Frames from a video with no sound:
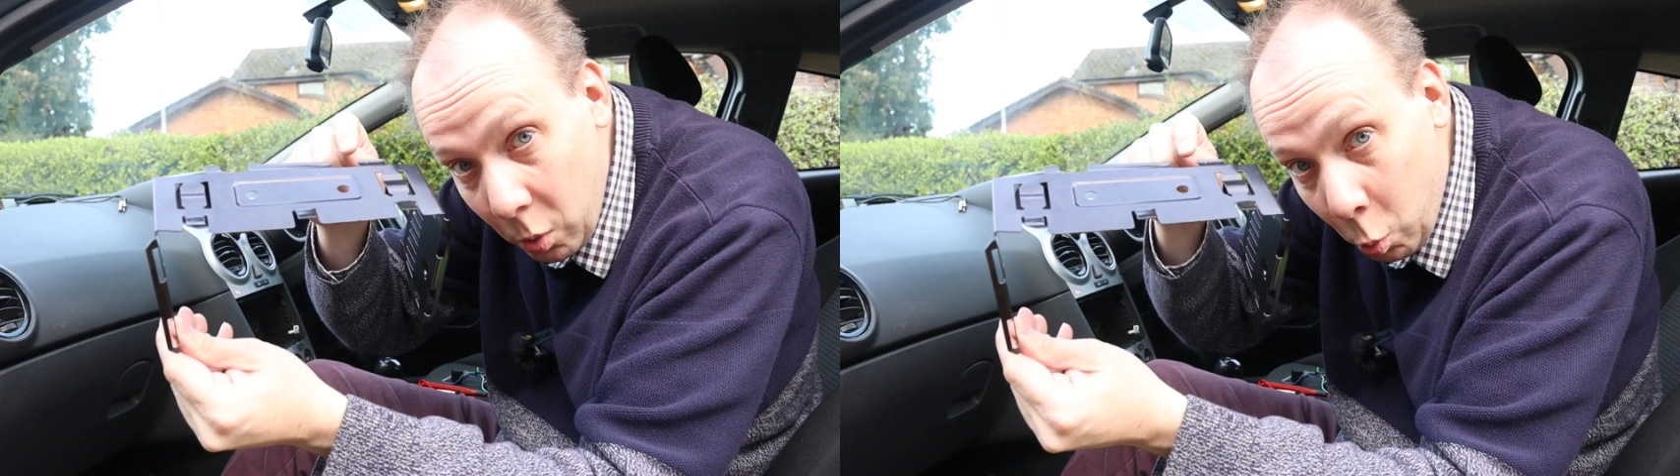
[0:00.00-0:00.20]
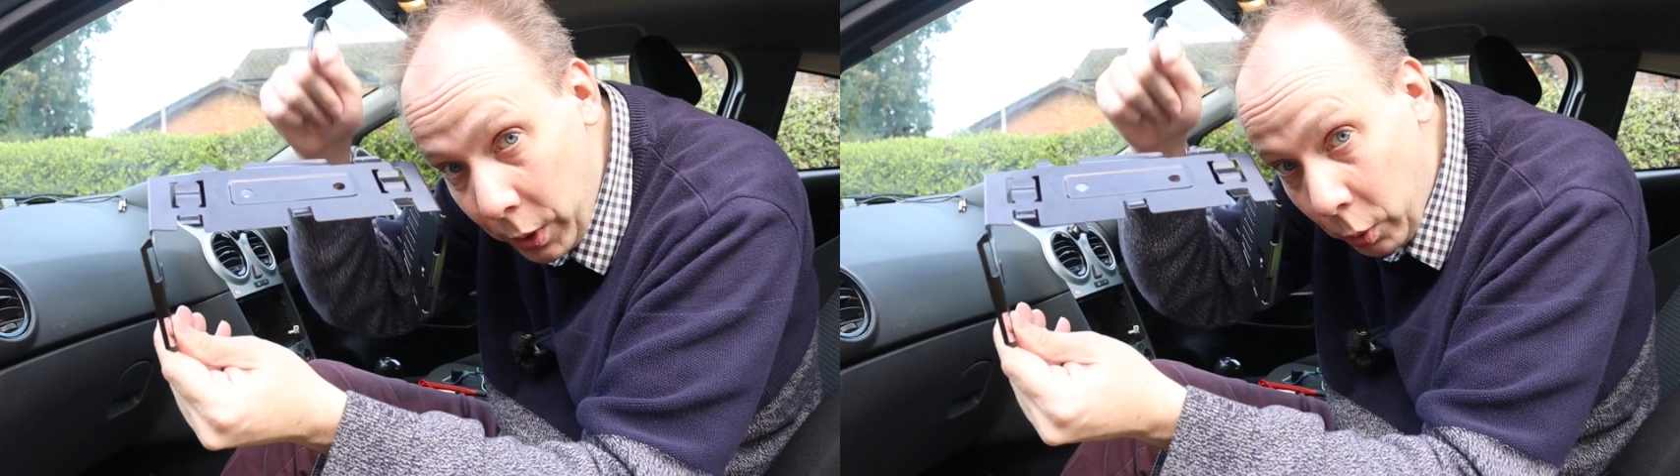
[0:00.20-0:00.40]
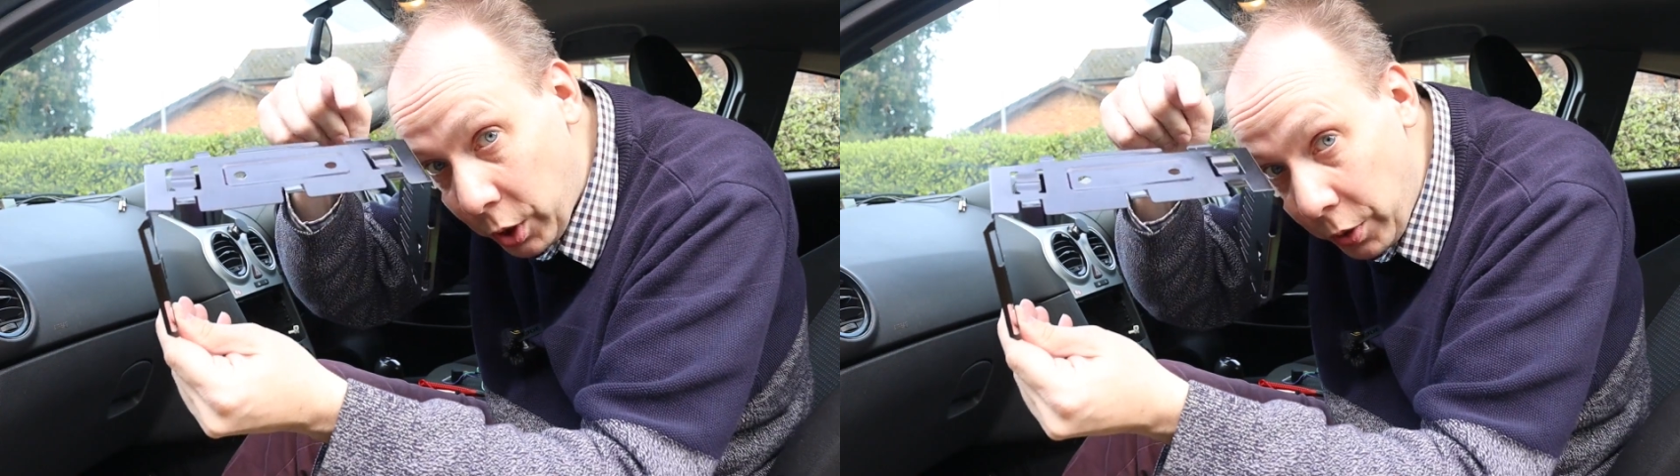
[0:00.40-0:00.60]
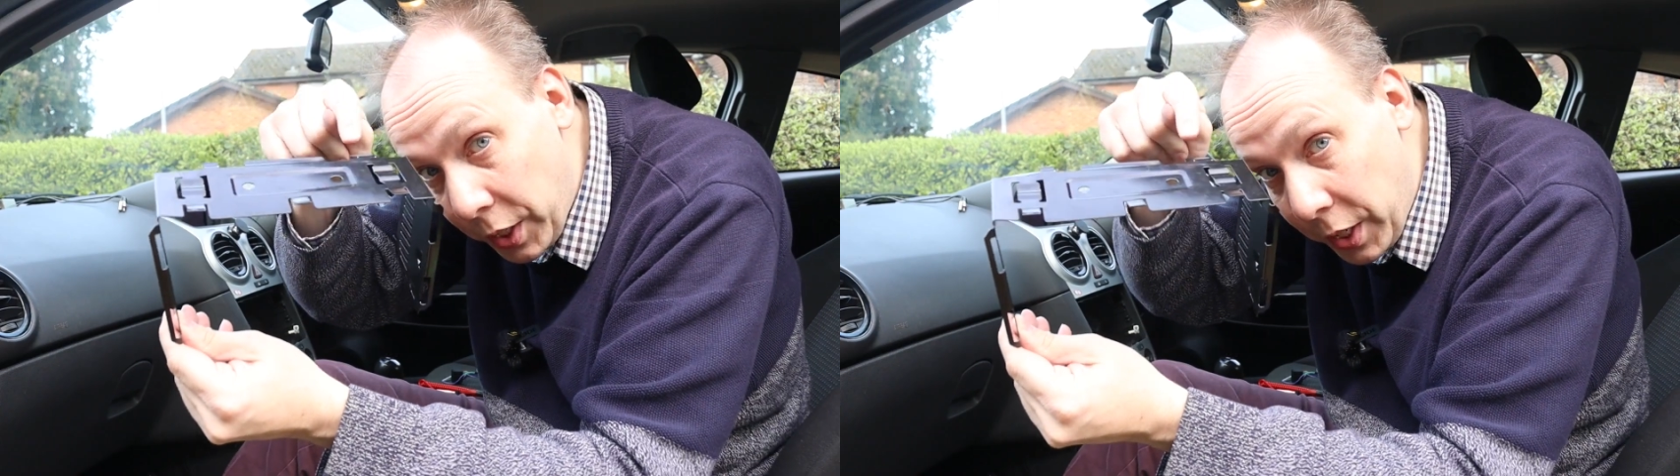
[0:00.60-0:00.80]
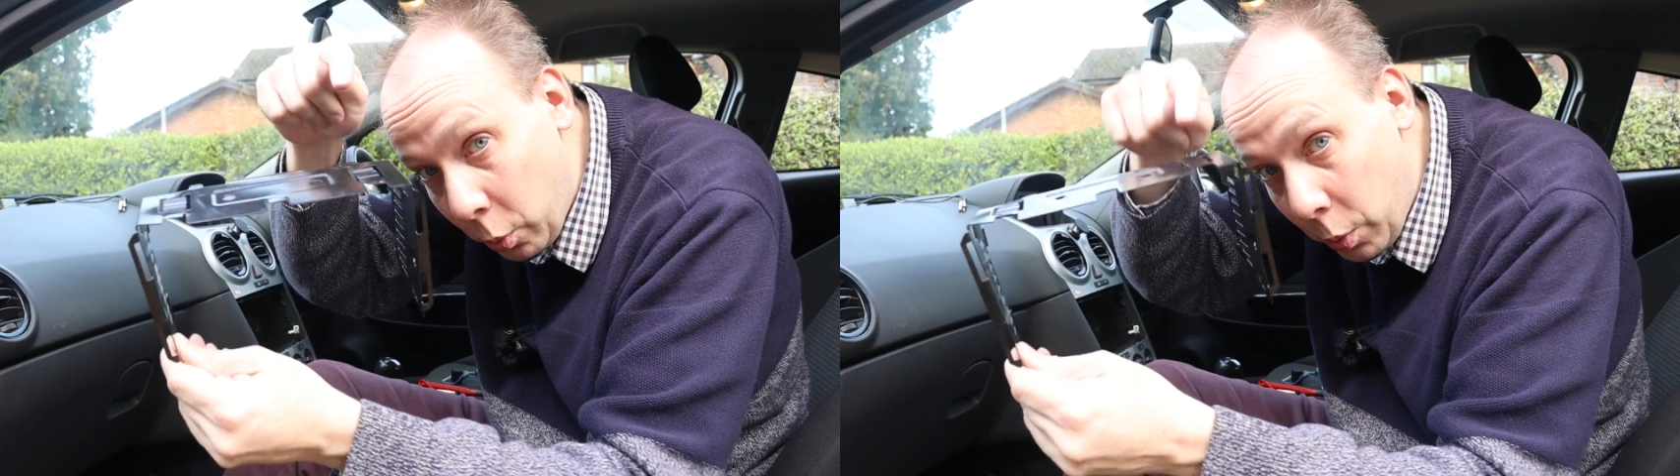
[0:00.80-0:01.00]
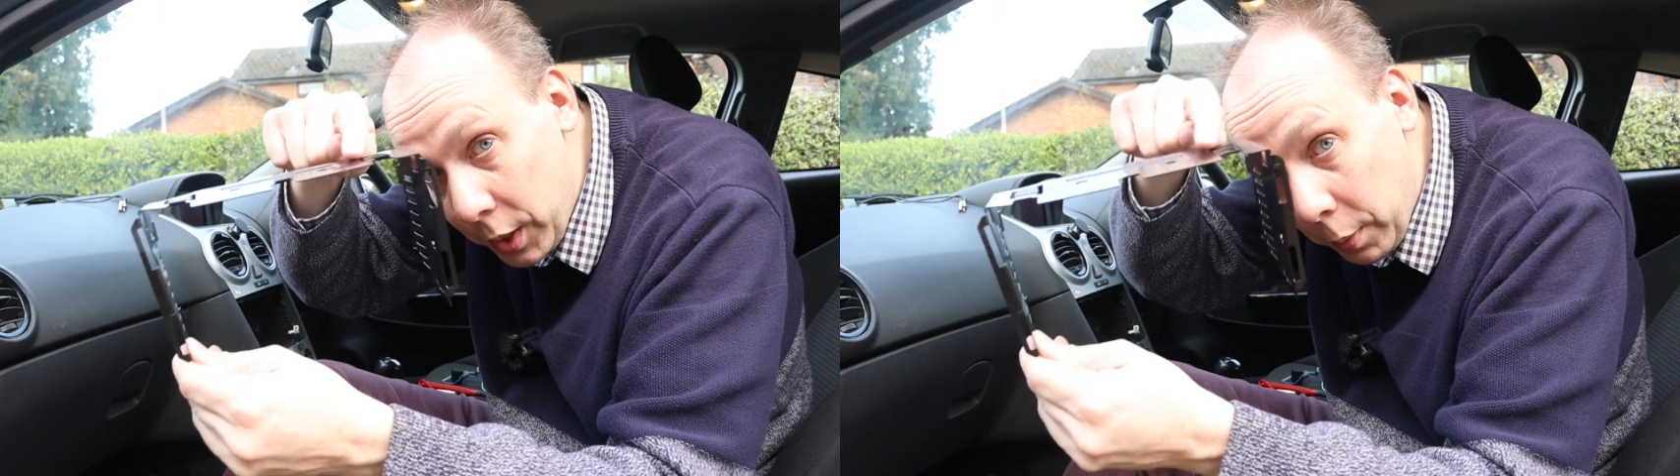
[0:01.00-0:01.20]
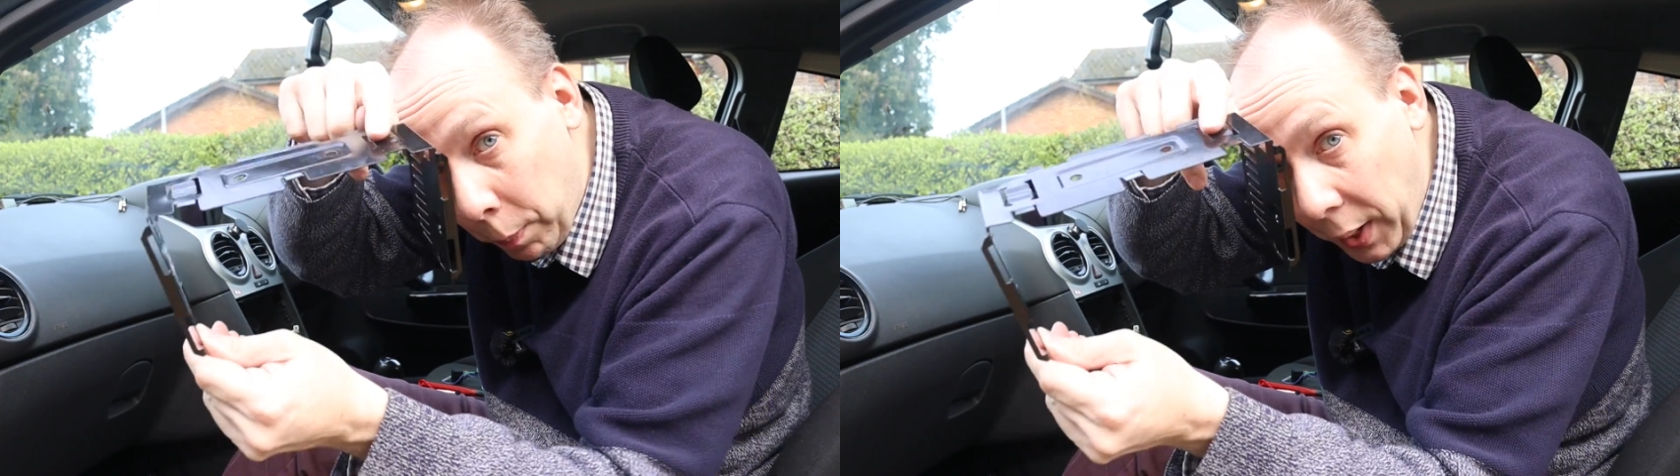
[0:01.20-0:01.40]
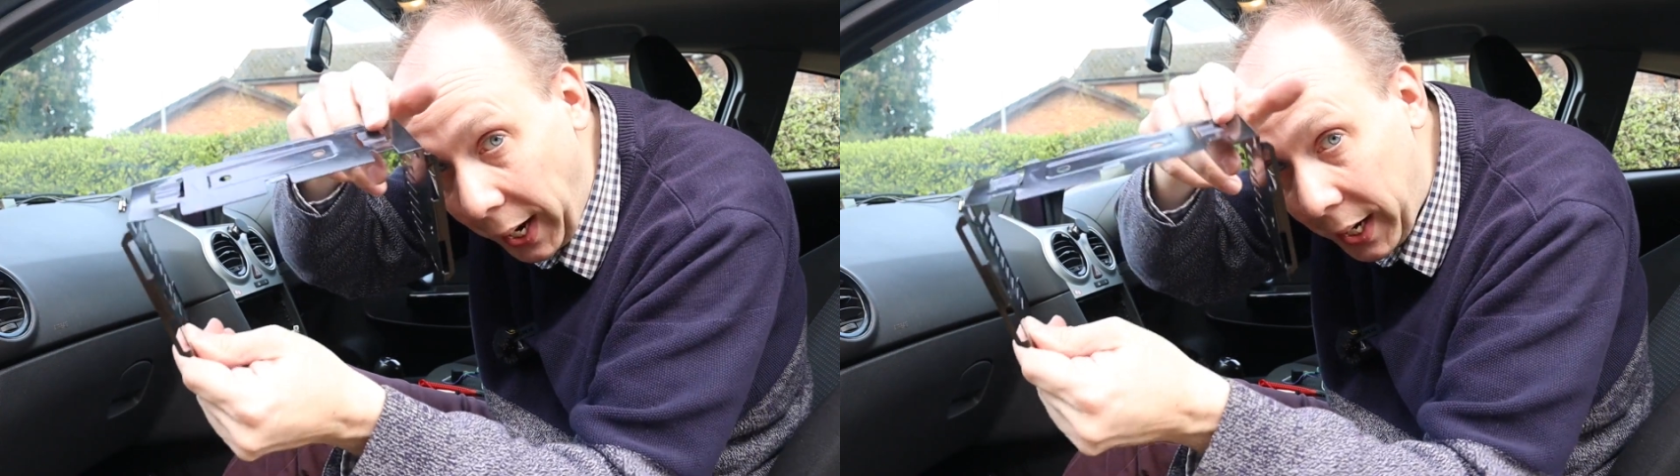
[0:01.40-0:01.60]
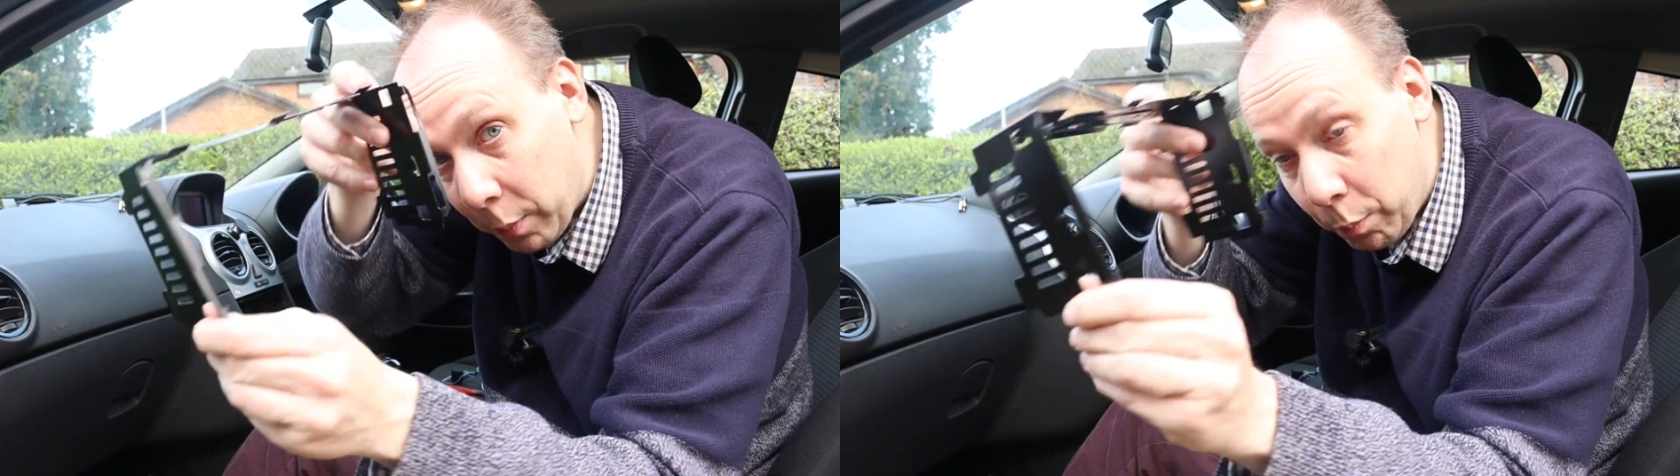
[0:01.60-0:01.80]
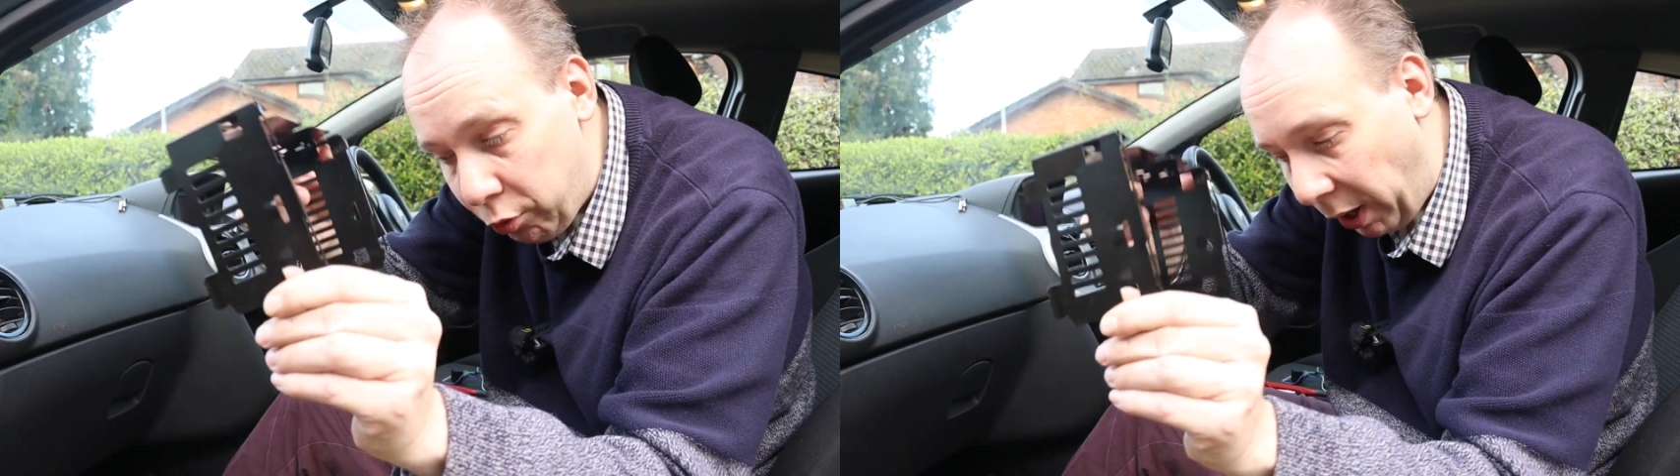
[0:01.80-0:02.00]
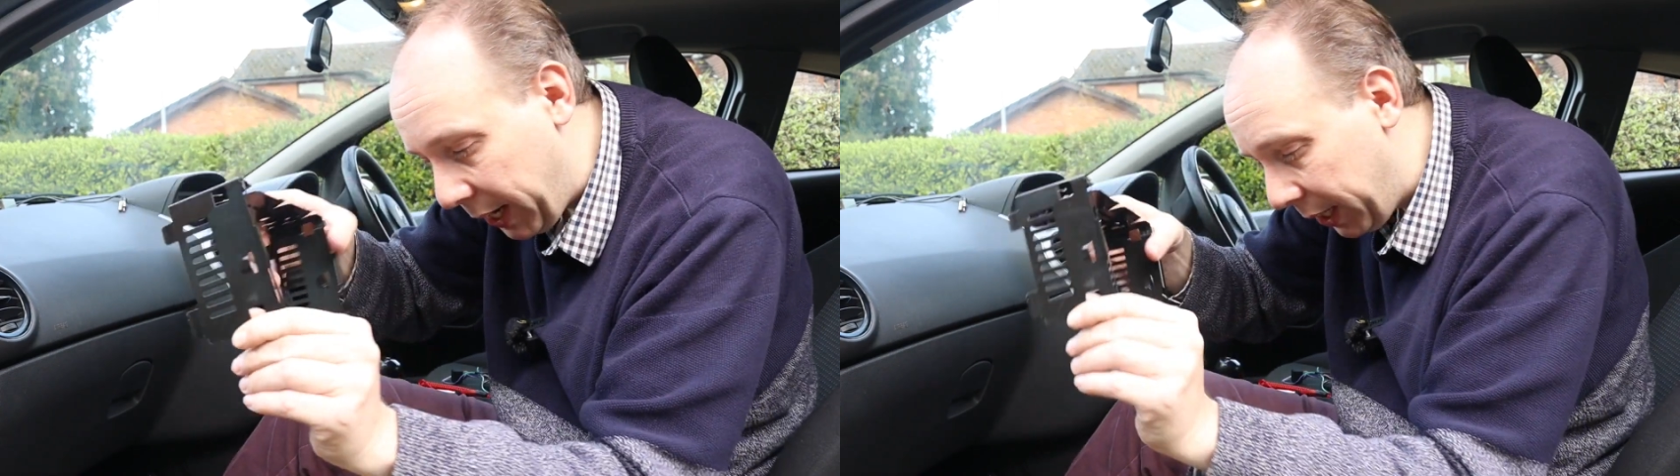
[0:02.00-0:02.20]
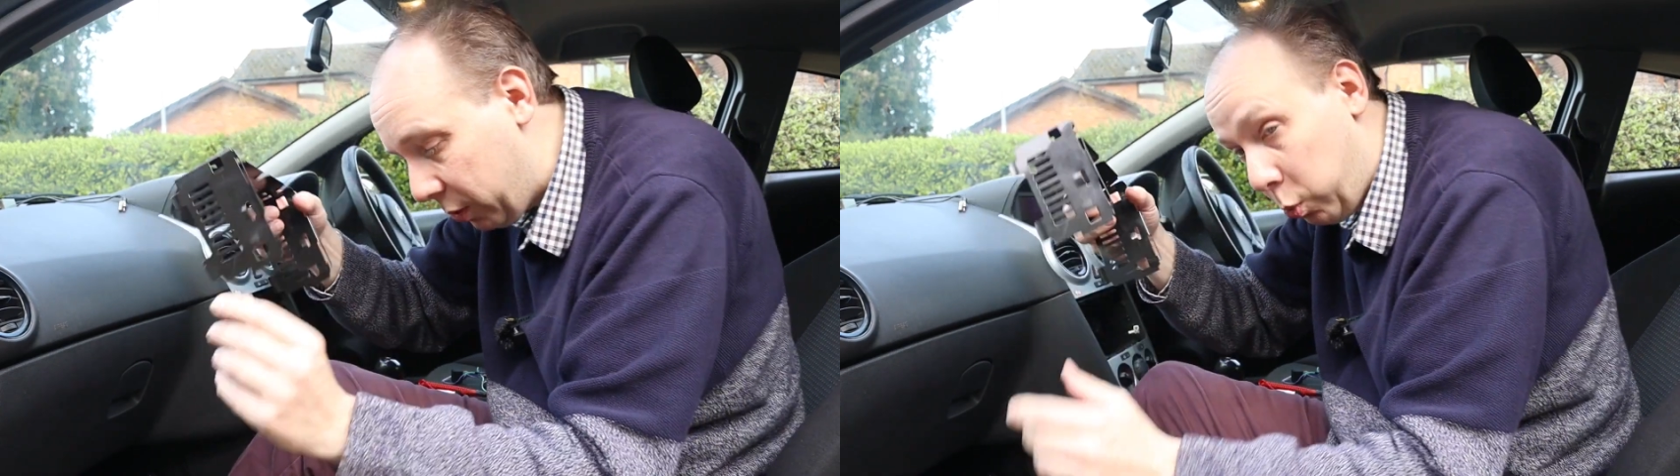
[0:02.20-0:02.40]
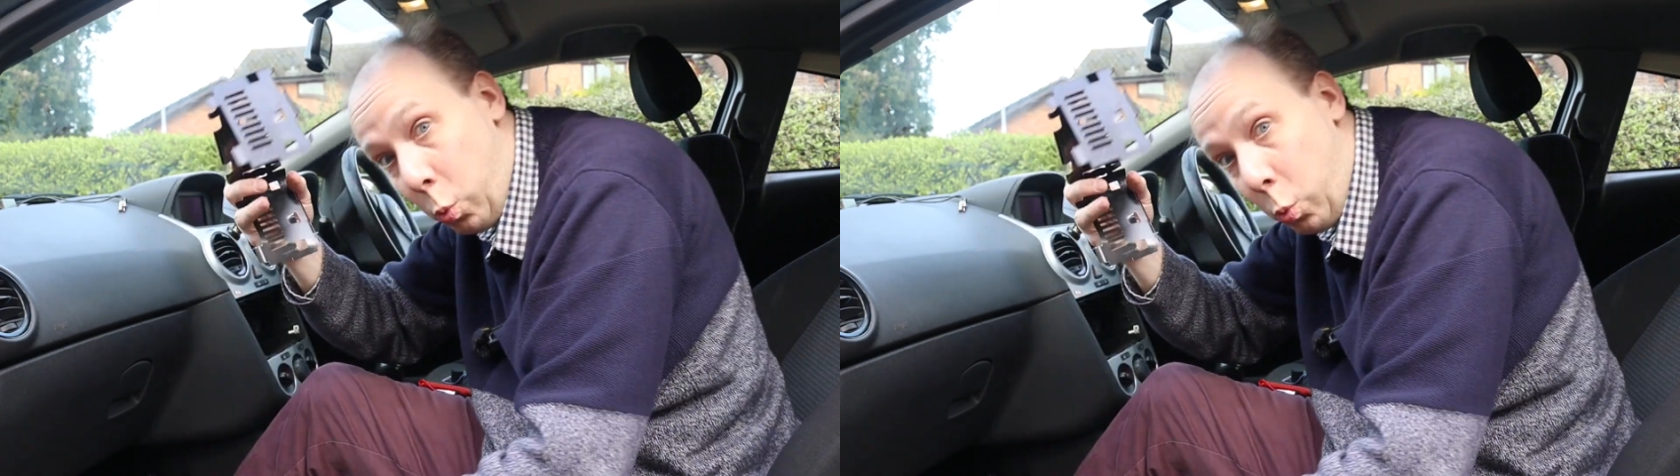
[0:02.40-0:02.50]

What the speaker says: We also need to deal with this black bracket,